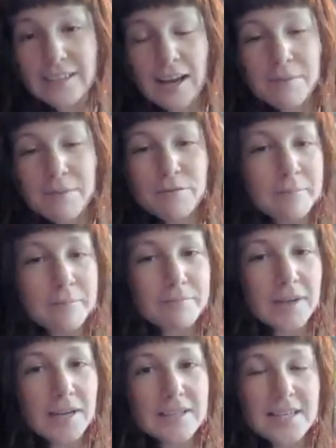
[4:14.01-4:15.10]
I'm from
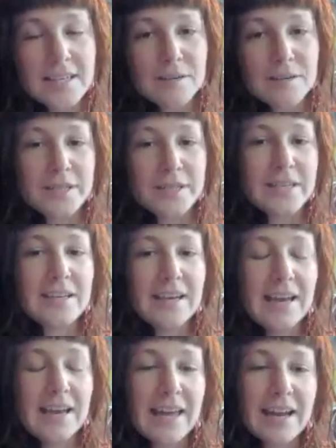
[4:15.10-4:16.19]
Sudbury
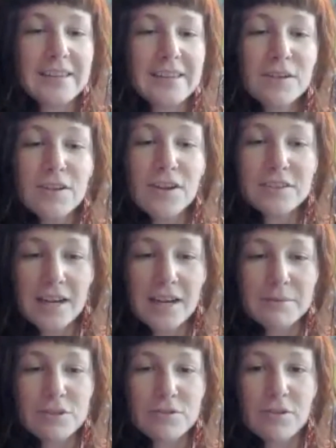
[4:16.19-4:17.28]
and I lived a long time
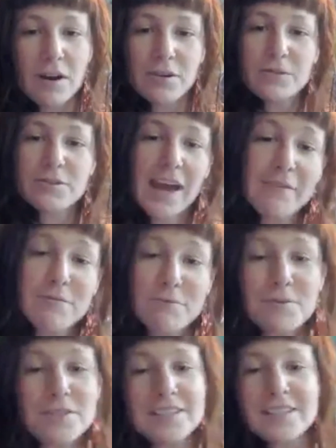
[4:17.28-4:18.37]
in Toronto, so I have
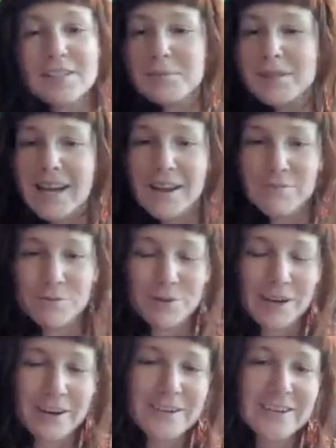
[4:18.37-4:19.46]
roots a little bit
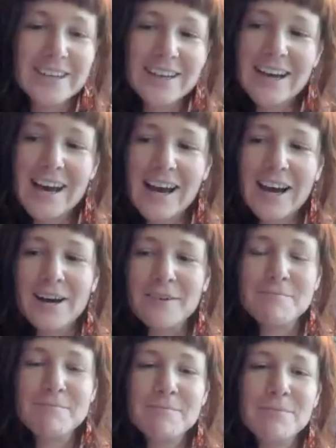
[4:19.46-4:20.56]
everywhere.
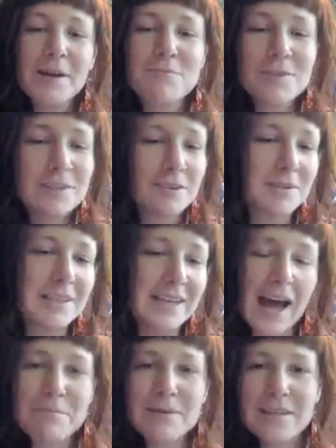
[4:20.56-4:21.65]
Um, but I'm really, really
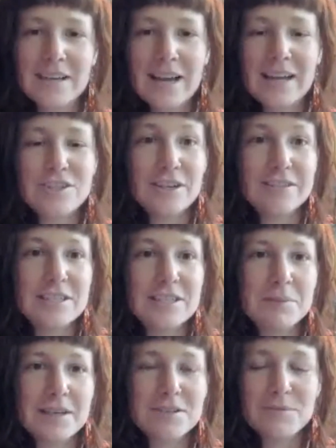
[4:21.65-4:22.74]
happy to kind of share the
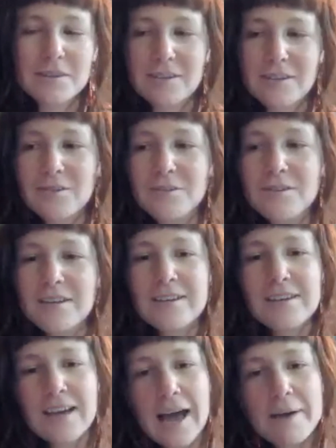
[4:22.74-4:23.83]
space with you.
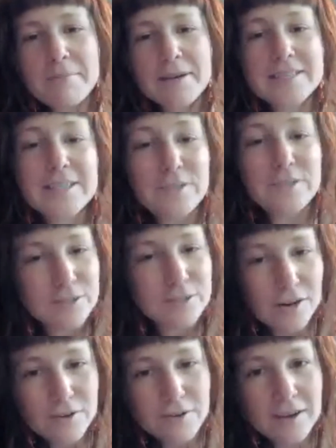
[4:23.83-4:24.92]
I'm a singer
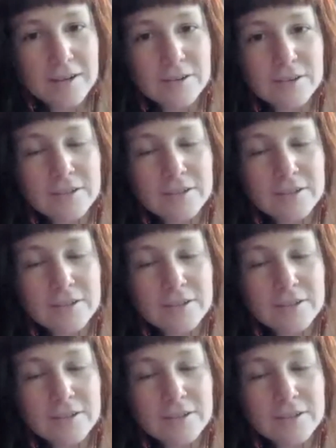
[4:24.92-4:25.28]
songwriter.